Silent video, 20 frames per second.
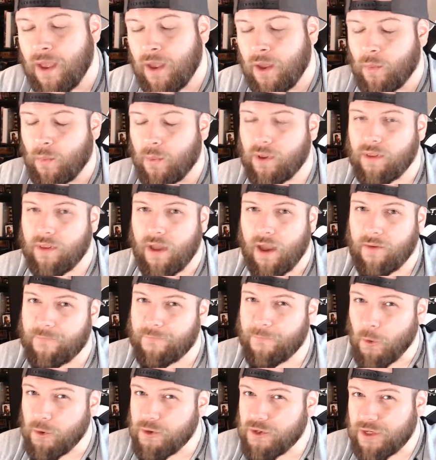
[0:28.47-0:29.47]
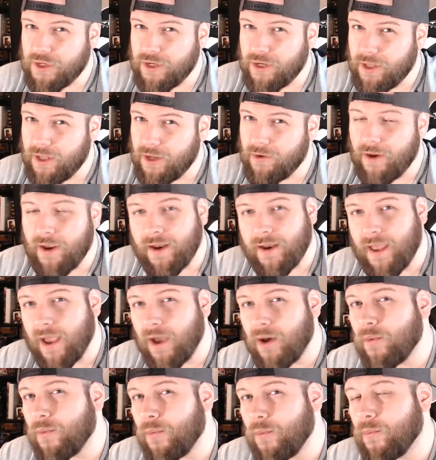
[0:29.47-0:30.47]
Well, unfortunately right
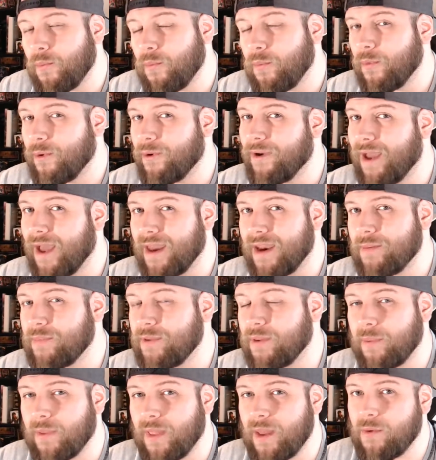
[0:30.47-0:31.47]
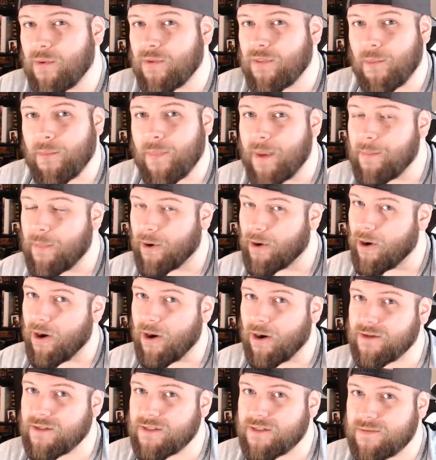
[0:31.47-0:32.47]
now, we're not able to play with our paper
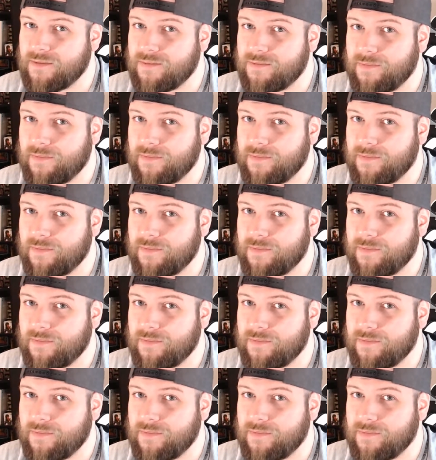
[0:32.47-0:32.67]
cards.